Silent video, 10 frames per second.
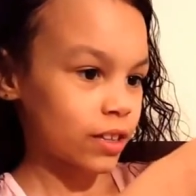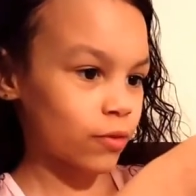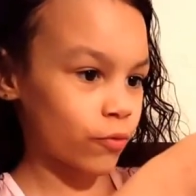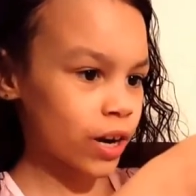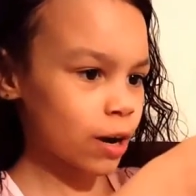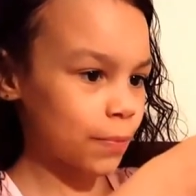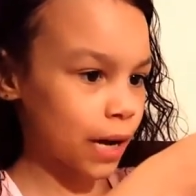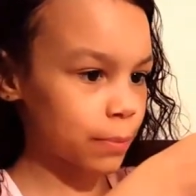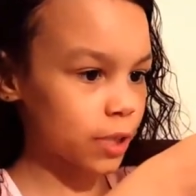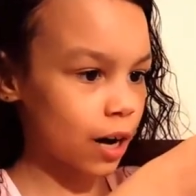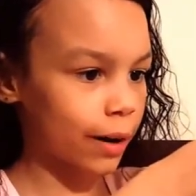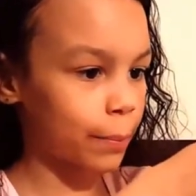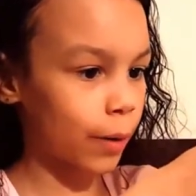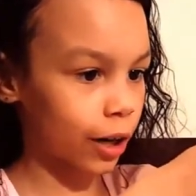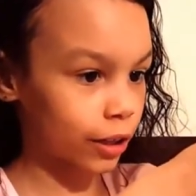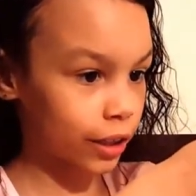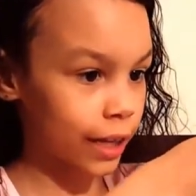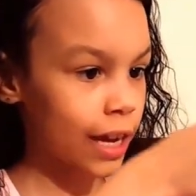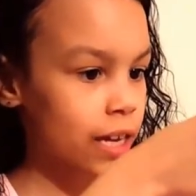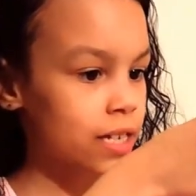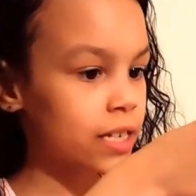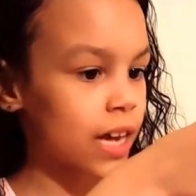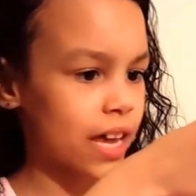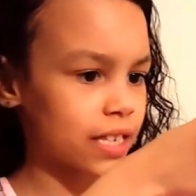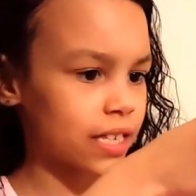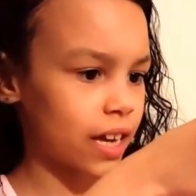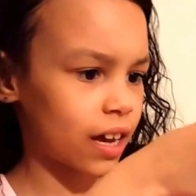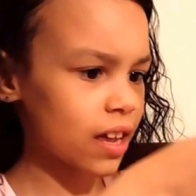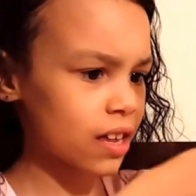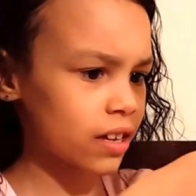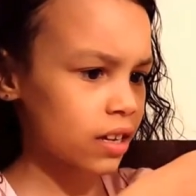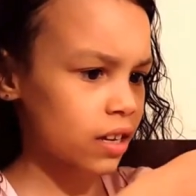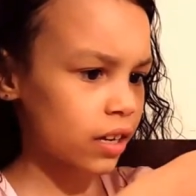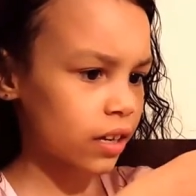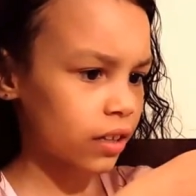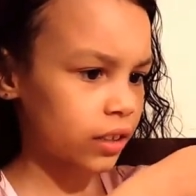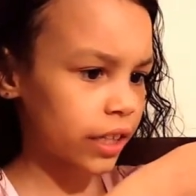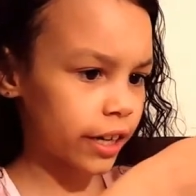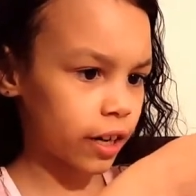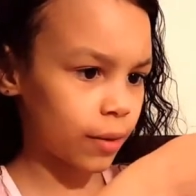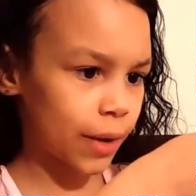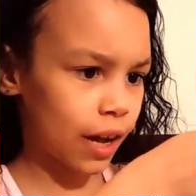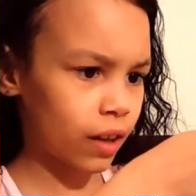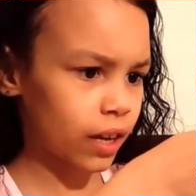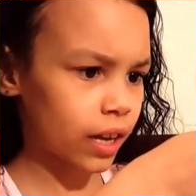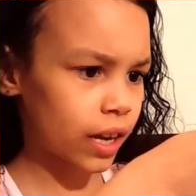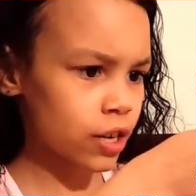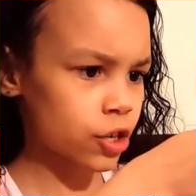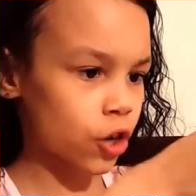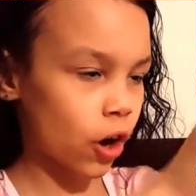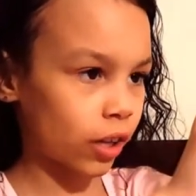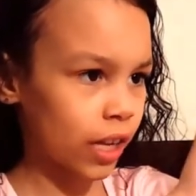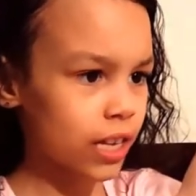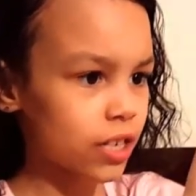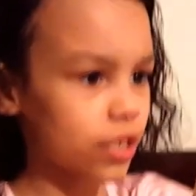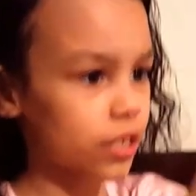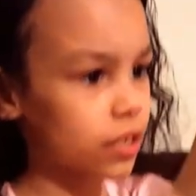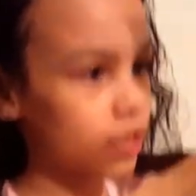The rare pops are Barkley, Tessa, Caramel, and Charlotte.